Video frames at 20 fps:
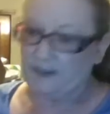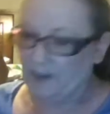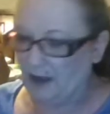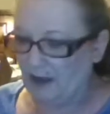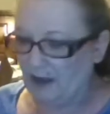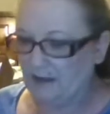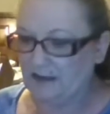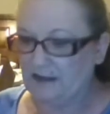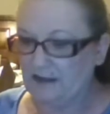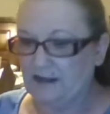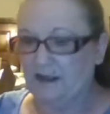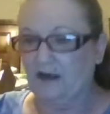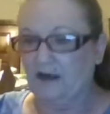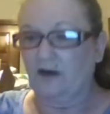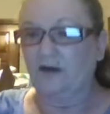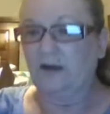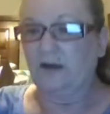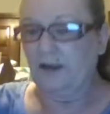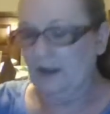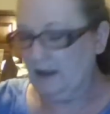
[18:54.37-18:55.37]
but
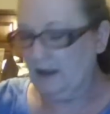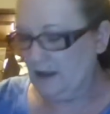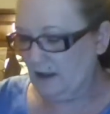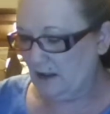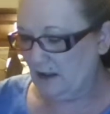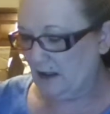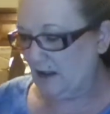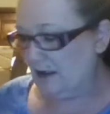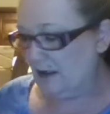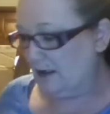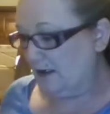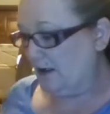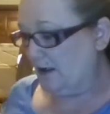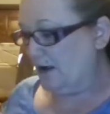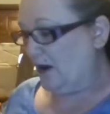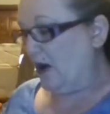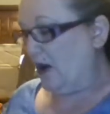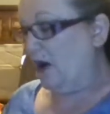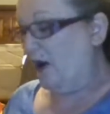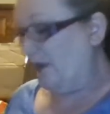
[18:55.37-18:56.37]
still,
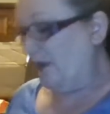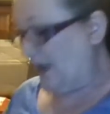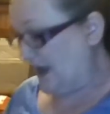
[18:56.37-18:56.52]
all